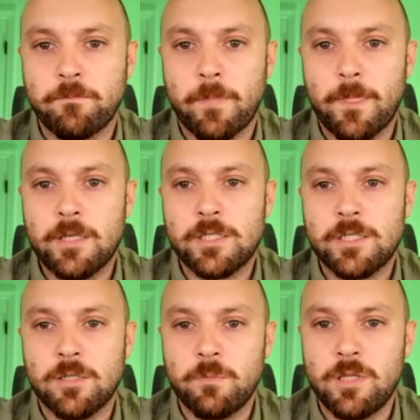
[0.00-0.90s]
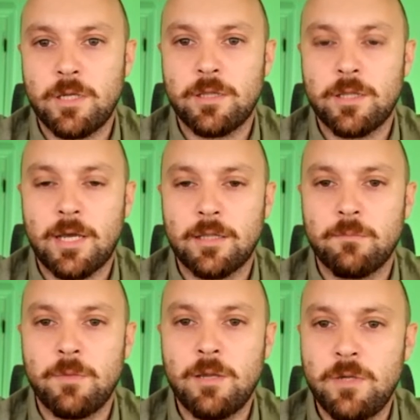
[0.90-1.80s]
as something that
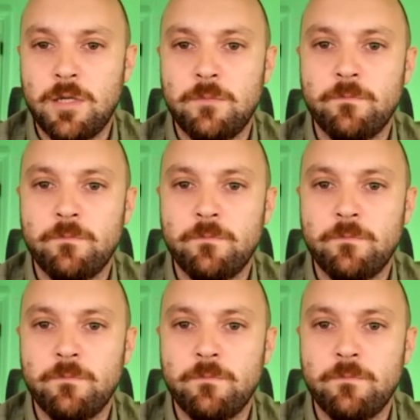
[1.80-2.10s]
maybe